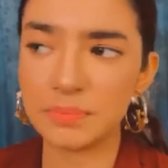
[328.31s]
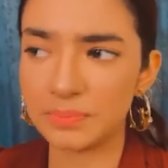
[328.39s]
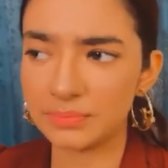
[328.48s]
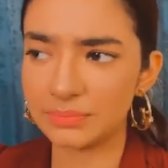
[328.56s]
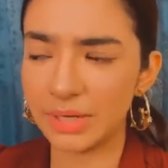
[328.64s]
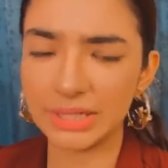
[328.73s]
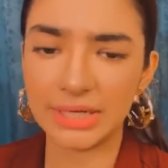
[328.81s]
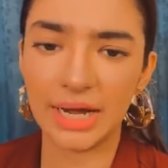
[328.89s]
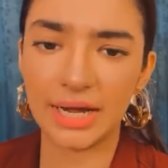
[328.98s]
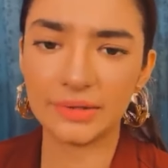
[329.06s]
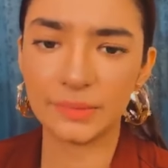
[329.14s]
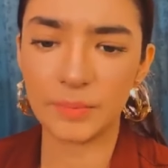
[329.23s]
my
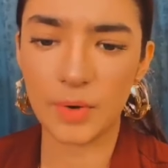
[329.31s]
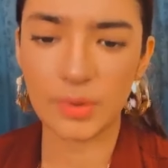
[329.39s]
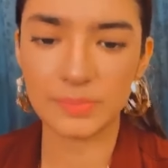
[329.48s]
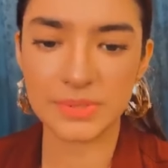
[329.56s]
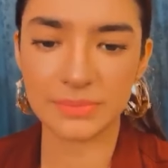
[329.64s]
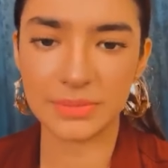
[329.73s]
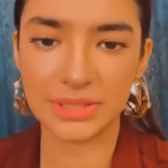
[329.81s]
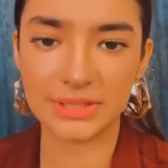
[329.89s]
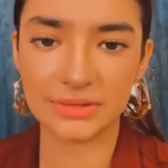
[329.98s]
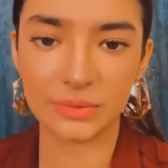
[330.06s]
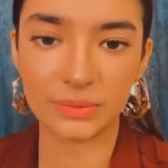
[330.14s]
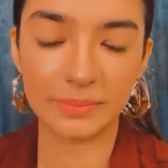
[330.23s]
dad or mom, somebody
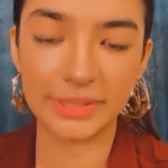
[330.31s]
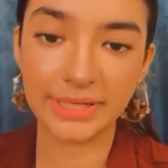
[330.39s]
told me